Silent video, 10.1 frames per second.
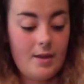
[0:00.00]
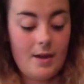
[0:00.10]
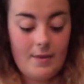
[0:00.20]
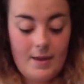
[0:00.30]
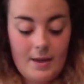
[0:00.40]

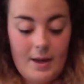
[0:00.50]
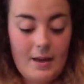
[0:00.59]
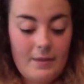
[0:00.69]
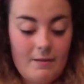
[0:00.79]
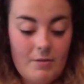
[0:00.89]
and they can
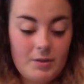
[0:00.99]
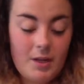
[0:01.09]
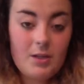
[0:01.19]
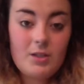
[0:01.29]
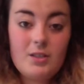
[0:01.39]
add their own
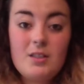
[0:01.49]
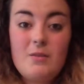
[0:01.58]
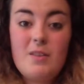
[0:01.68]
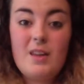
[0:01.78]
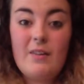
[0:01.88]
touches to
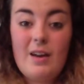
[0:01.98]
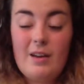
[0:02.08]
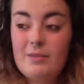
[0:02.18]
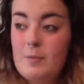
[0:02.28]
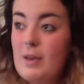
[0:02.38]
it. They don't
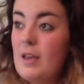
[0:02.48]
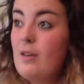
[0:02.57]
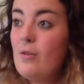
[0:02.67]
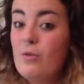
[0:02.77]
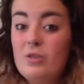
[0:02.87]
have to be,
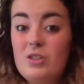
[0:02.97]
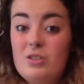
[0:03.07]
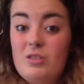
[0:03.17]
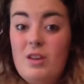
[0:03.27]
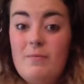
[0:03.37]
or
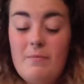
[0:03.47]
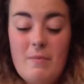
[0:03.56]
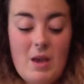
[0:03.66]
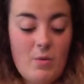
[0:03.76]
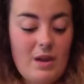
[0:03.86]
just
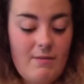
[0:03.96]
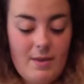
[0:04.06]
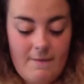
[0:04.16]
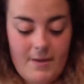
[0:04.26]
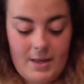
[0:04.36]
make whatever
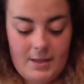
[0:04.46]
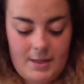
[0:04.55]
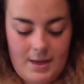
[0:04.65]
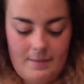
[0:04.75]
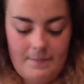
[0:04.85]
they
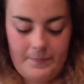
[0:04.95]
fancy.